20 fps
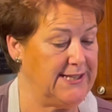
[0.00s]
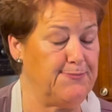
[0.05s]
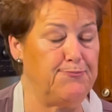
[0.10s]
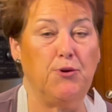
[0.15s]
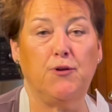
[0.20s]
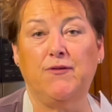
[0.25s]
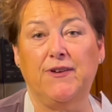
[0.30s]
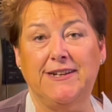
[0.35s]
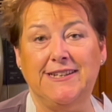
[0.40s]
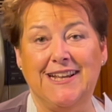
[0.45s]

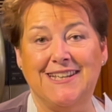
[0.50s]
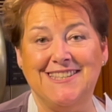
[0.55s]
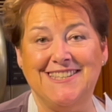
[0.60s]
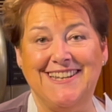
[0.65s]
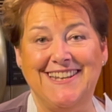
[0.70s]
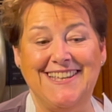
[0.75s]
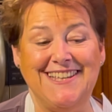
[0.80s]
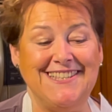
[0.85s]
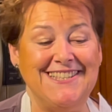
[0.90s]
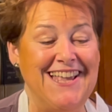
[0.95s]
perfect as it
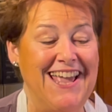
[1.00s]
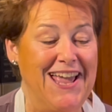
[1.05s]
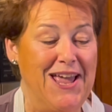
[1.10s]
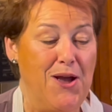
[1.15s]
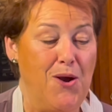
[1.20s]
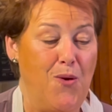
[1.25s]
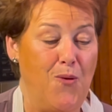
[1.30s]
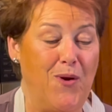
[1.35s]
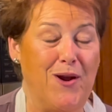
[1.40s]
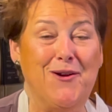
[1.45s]
is.
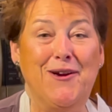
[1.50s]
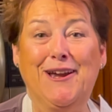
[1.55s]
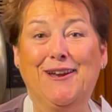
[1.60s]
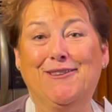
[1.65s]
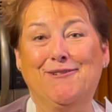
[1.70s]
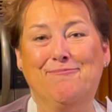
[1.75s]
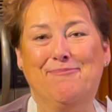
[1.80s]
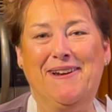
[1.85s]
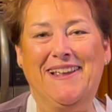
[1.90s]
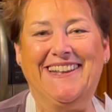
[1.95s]
We're going
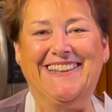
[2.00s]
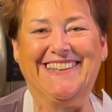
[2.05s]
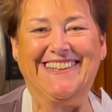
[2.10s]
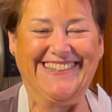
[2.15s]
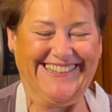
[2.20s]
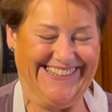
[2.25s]
to plate.